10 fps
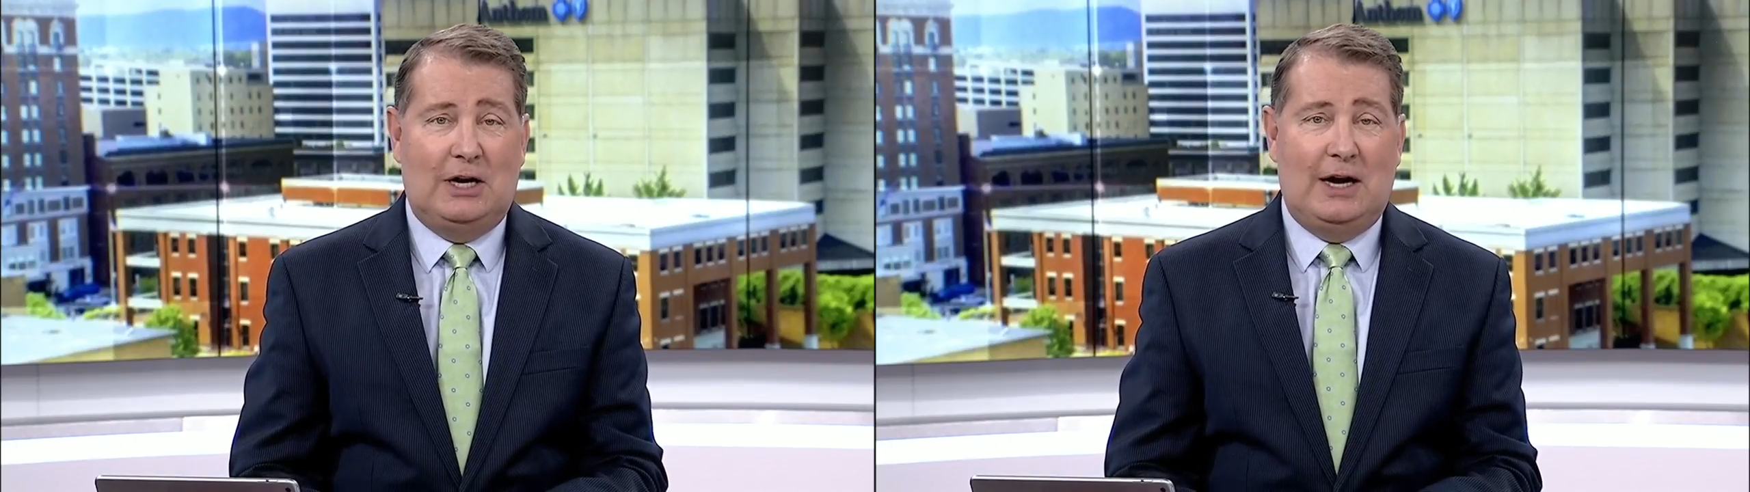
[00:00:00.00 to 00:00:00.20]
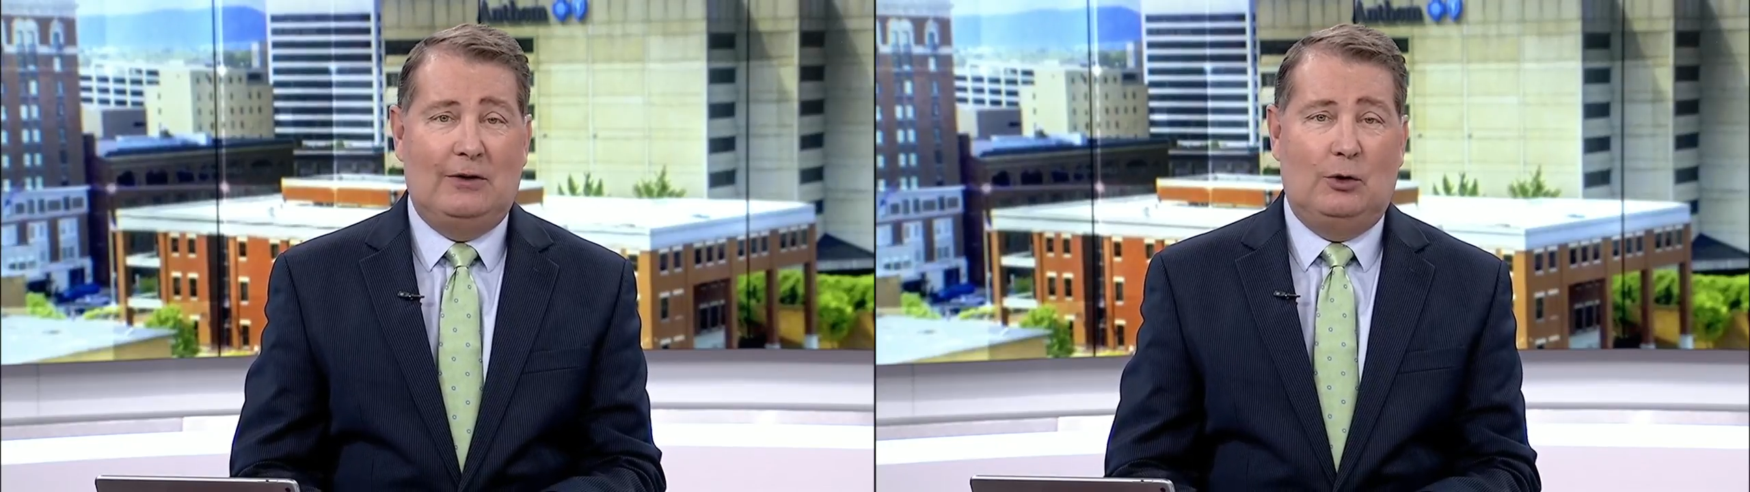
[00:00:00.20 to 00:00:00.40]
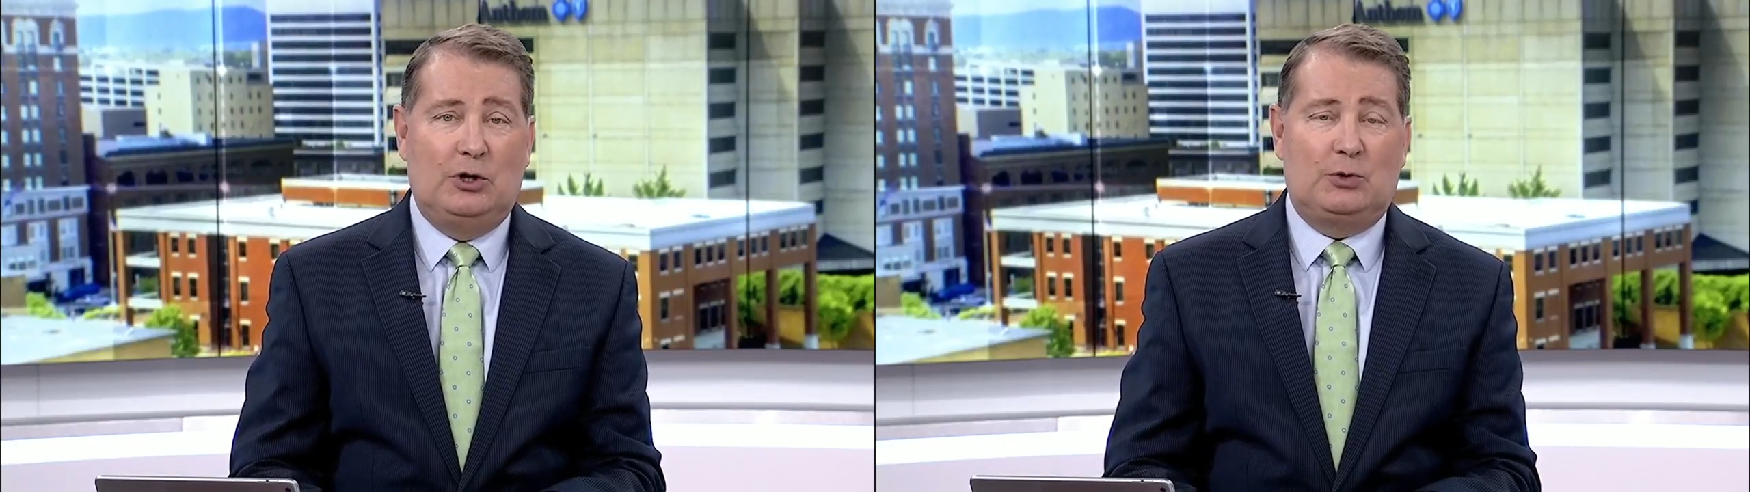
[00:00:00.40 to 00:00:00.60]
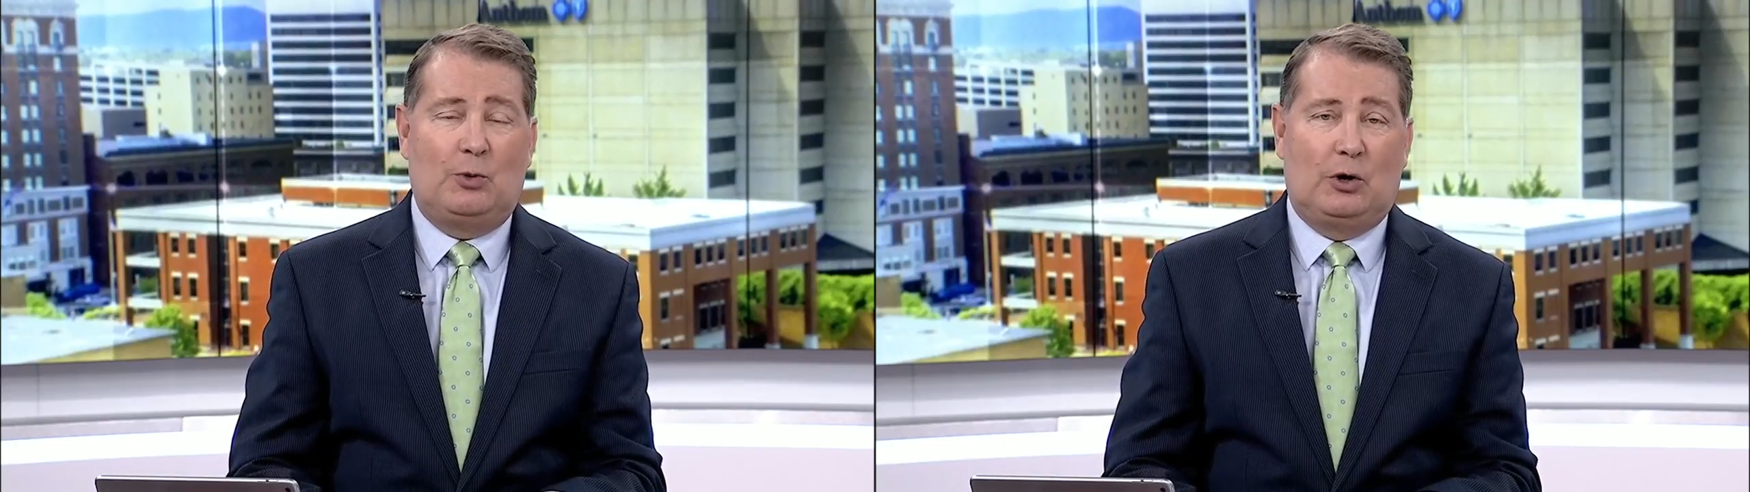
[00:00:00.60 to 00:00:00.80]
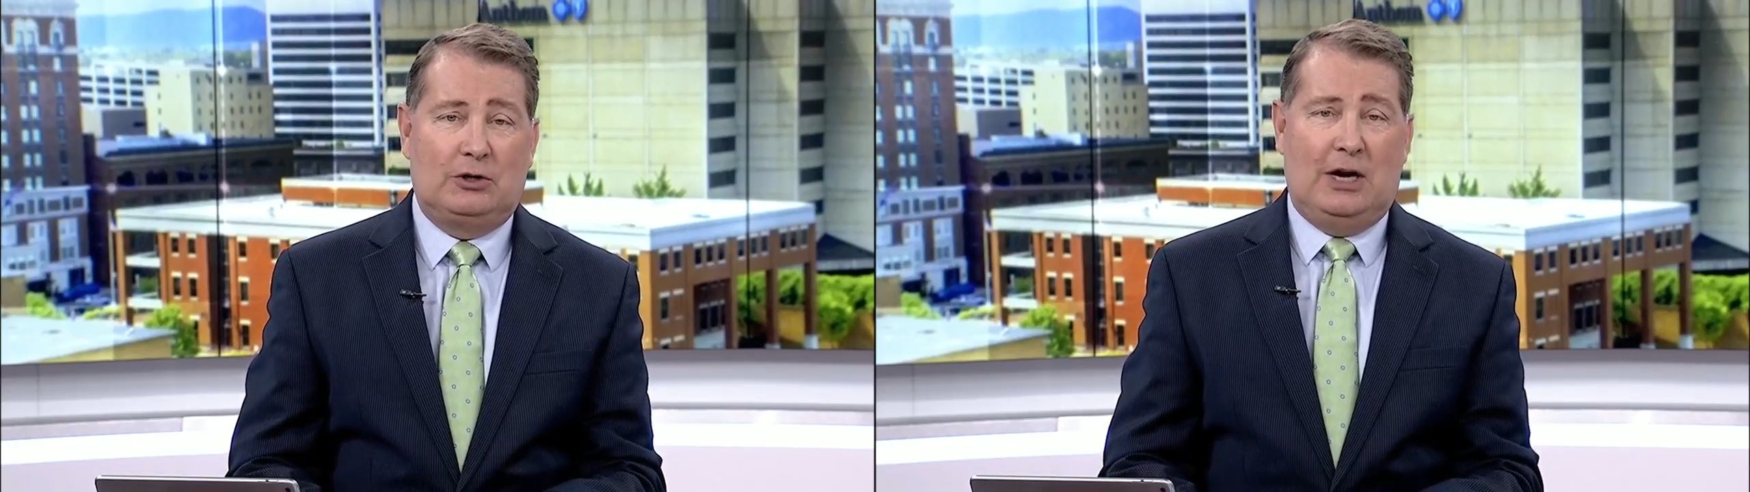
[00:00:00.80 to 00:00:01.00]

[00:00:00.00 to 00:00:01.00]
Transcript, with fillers: today in Lynchburg.